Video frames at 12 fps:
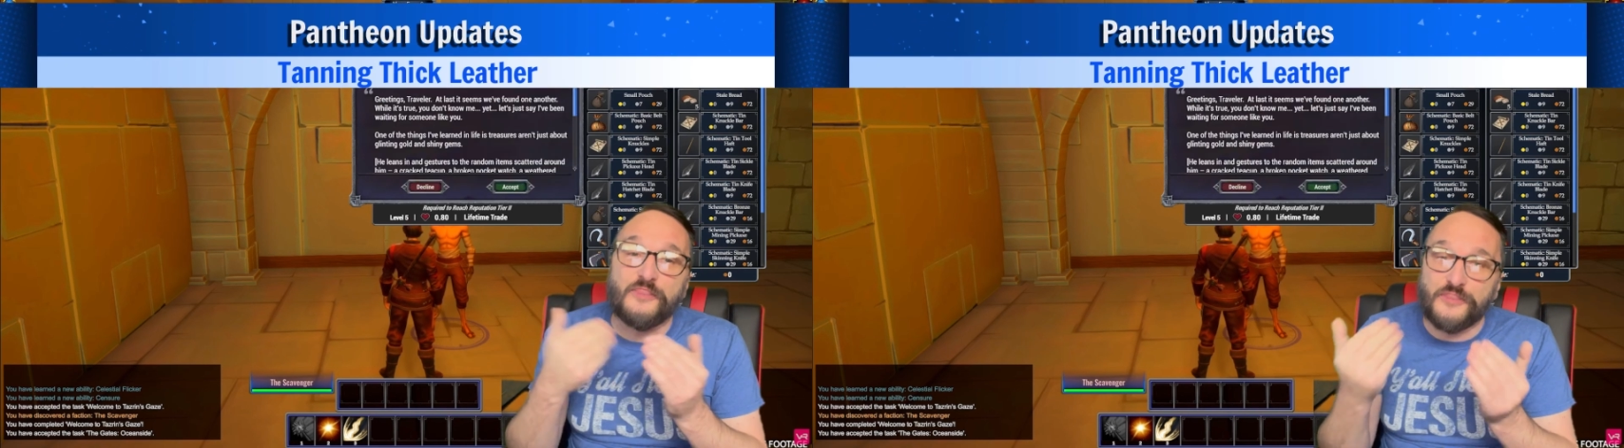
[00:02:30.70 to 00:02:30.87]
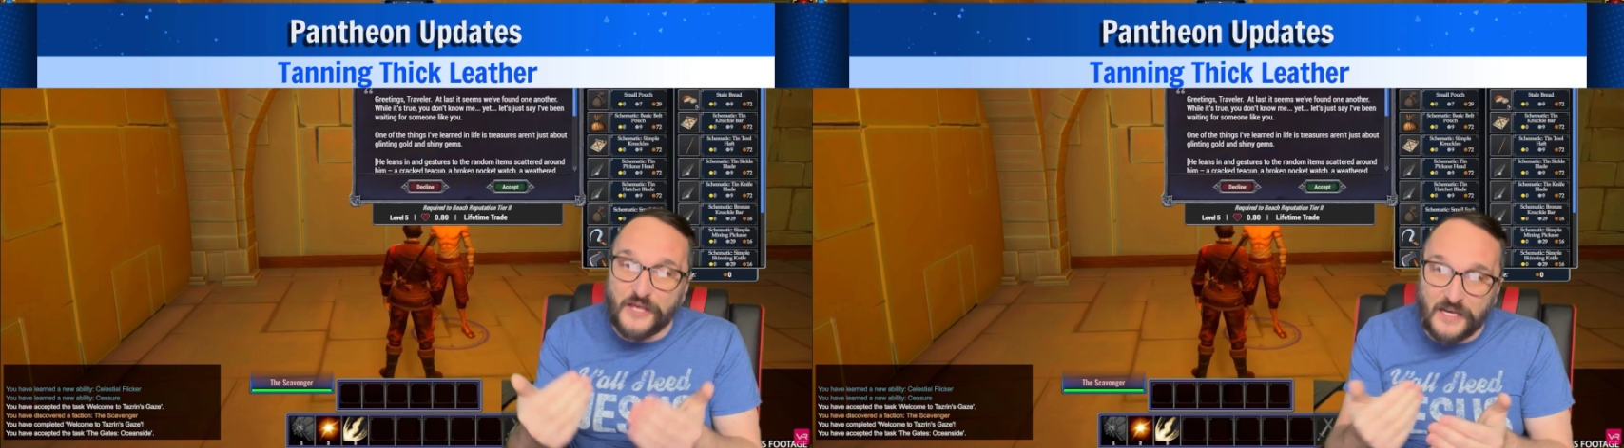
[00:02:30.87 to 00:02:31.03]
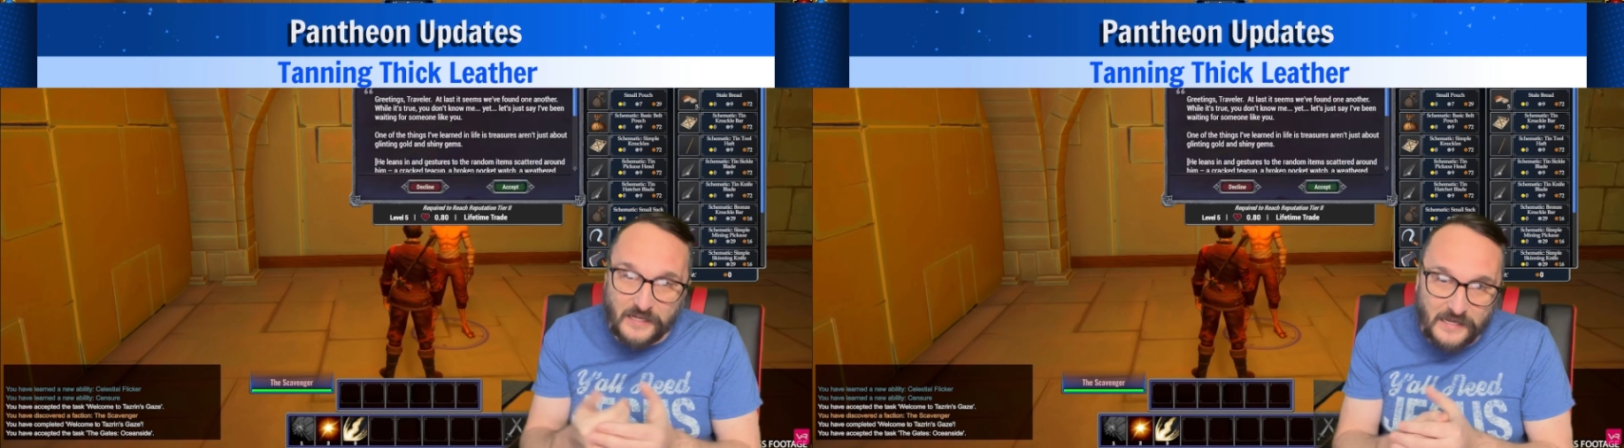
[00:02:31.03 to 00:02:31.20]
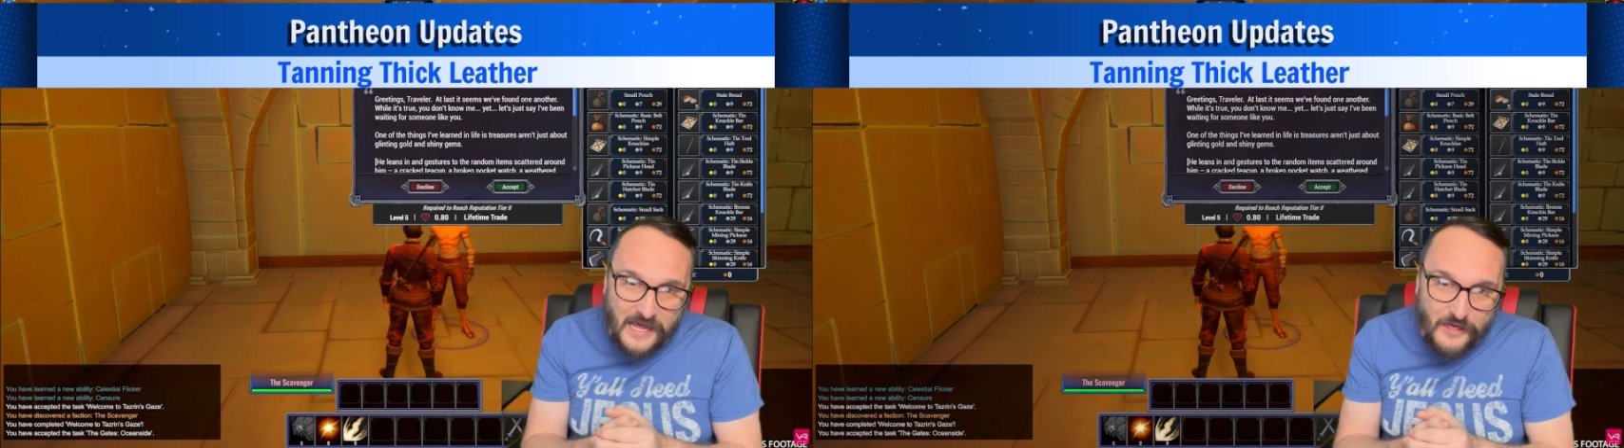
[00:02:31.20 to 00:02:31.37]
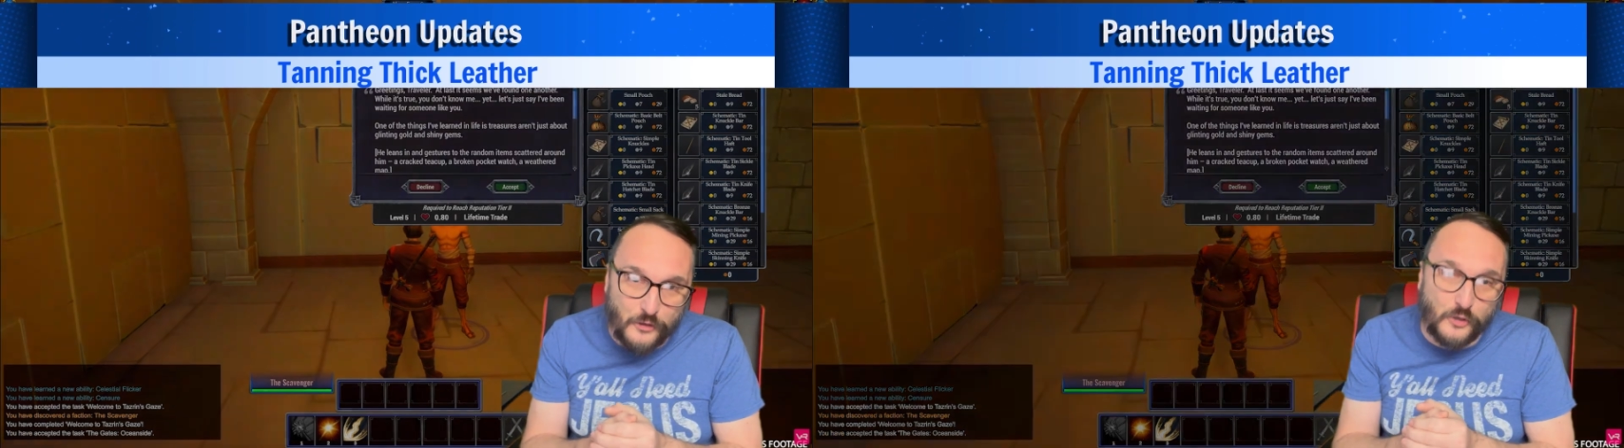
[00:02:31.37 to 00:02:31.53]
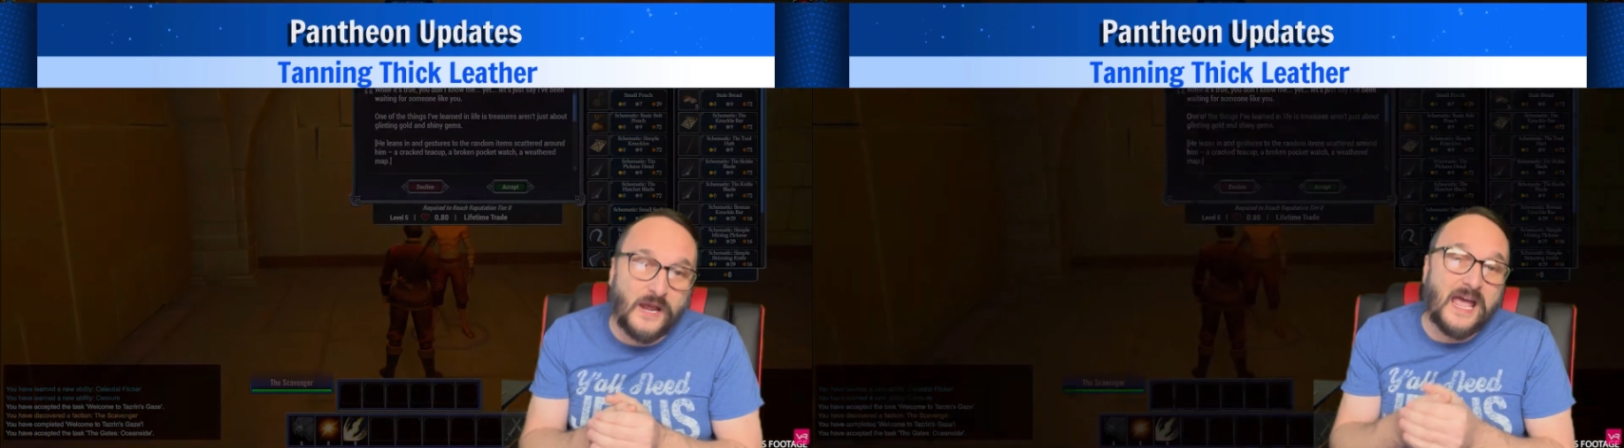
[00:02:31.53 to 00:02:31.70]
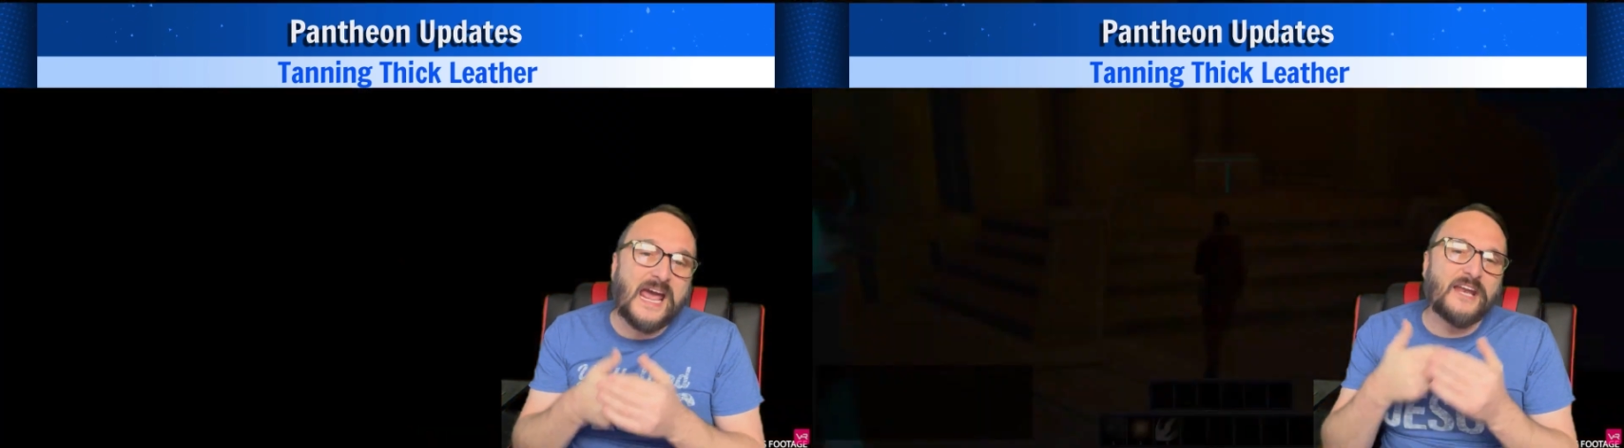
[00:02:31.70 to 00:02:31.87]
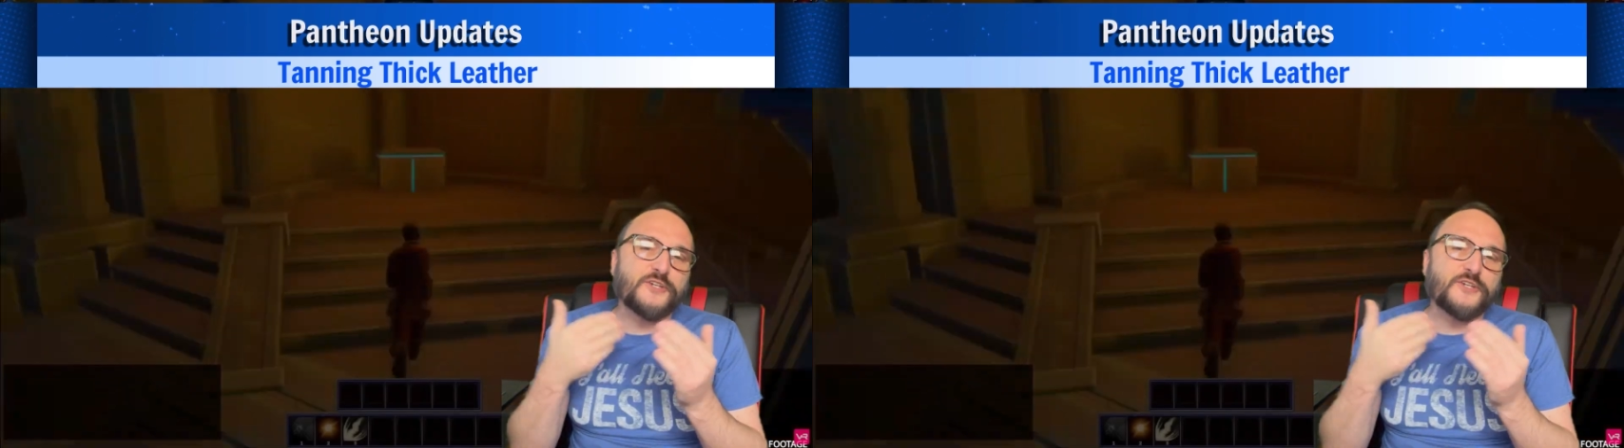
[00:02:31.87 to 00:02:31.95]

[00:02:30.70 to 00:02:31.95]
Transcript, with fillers: thick leather, and